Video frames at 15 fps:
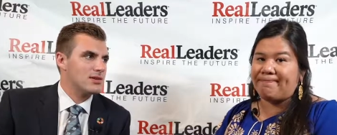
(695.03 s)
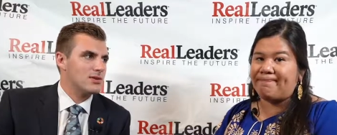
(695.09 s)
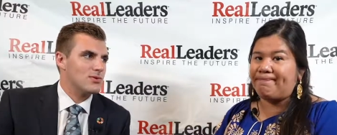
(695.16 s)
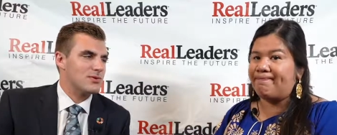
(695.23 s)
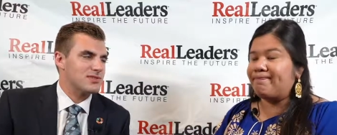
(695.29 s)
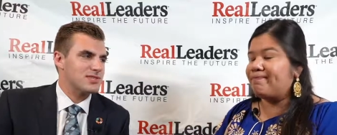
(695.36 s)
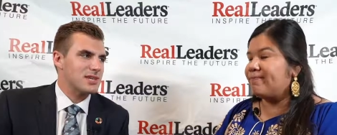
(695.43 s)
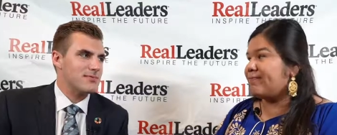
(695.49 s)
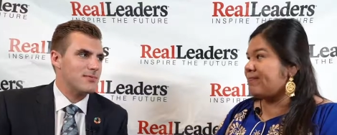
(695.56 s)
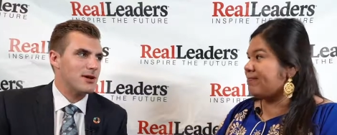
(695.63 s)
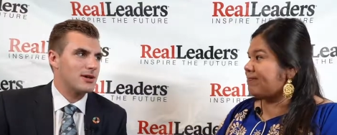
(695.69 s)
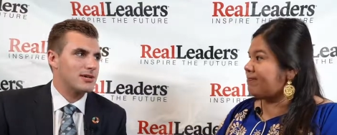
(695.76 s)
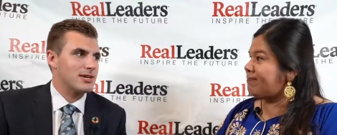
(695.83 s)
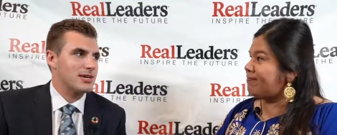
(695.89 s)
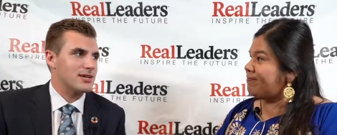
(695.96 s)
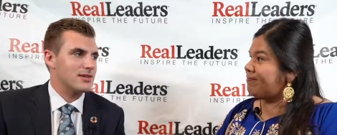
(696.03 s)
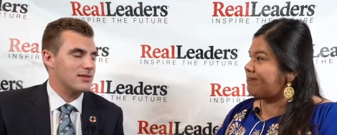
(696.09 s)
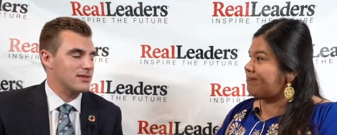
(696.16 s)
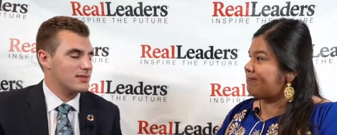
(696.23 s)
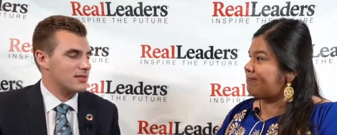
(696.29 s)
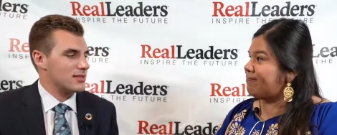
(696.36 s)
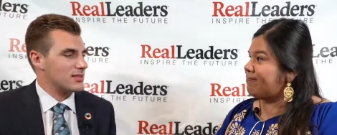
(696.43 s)
Speaker 1: well said, Monica.
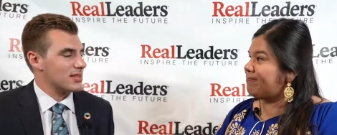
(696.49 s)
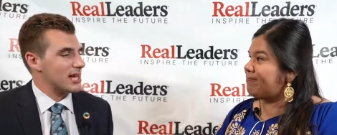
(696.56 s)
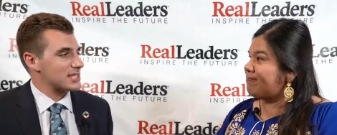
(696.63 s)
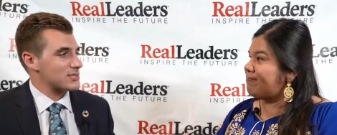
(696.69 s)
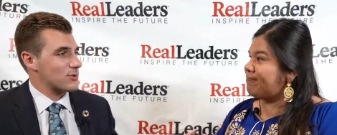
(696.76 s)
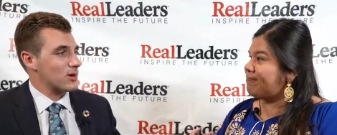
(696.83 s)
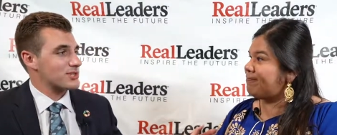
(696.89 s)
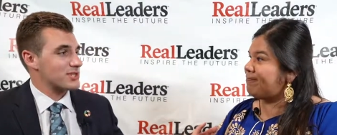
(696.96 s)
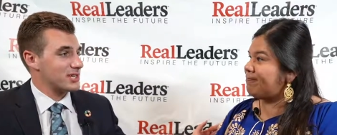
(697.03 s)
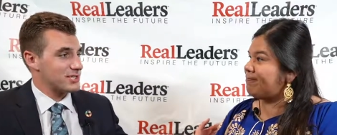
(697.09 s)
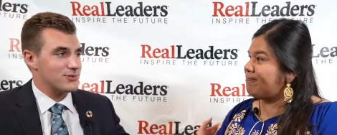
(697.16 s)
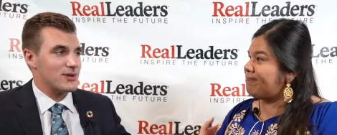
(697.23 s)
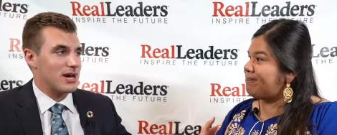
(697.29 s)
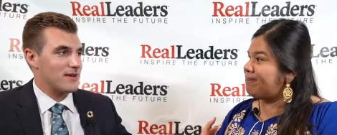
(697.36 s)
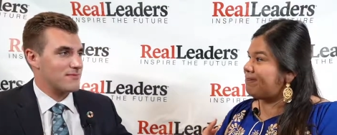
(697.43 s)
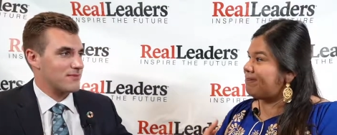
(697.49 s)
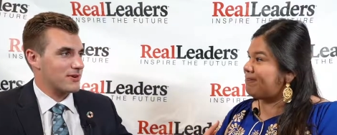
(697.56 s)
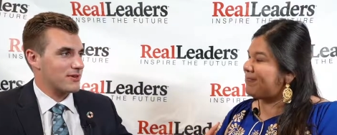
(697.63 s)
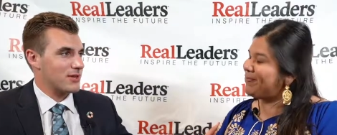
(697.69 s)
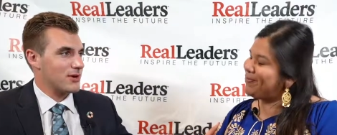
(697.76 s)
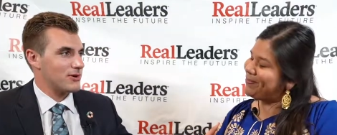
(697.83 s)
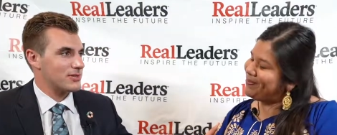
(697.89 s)
Last question I do have for
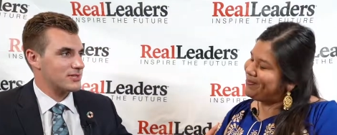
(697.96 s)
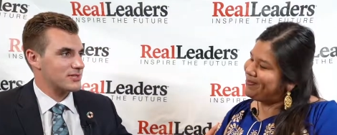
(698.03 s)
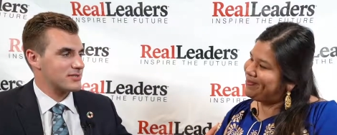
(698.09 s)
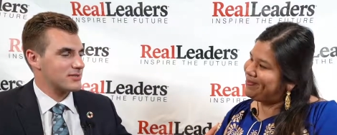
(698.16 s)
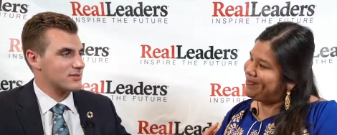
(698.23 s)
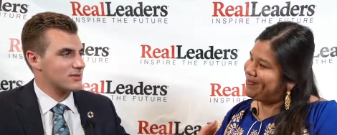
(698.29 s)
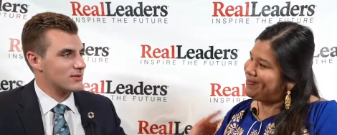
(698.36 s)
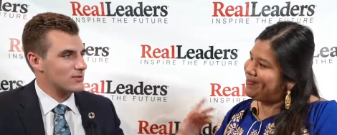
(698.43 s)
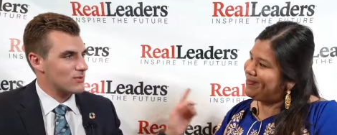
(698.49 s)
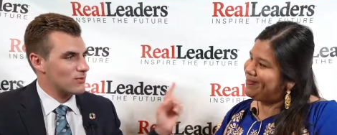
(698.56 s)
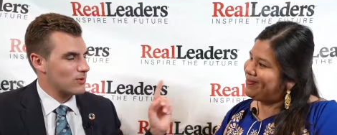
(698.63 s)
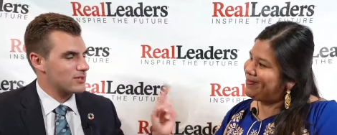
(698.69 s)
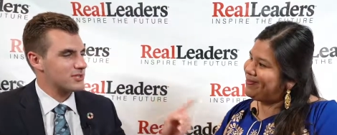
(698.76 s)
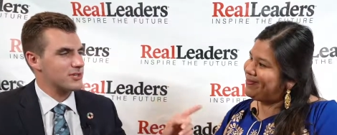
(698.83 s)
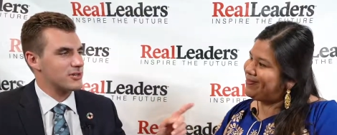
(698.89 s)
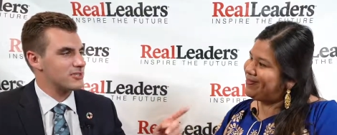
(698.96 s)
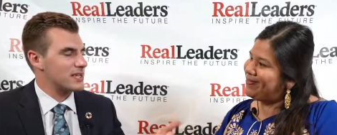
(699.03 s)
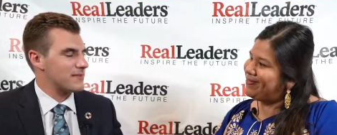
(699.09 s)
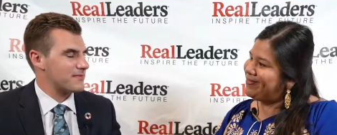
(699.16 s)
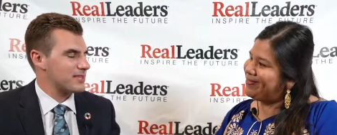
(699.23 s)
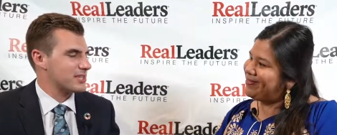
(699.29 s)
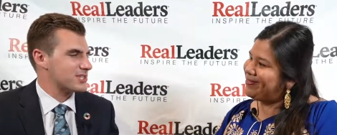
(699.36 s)
you, though, is what is your
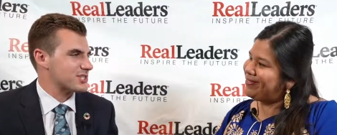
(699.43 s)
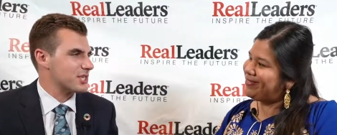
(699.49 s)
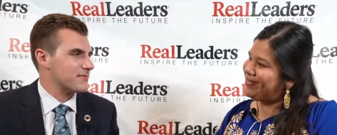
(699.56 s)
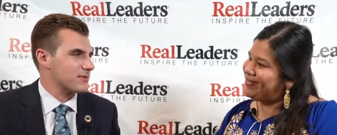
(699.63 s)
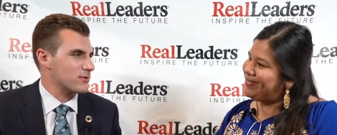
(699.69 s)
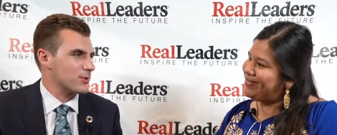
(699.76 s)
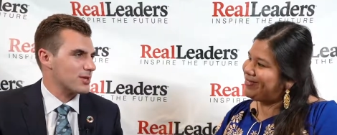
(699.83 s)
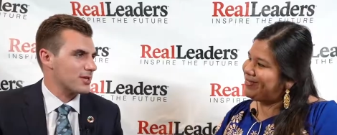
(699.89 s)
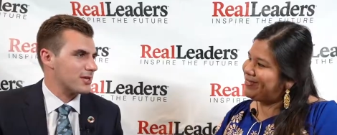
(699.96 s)
definition of a real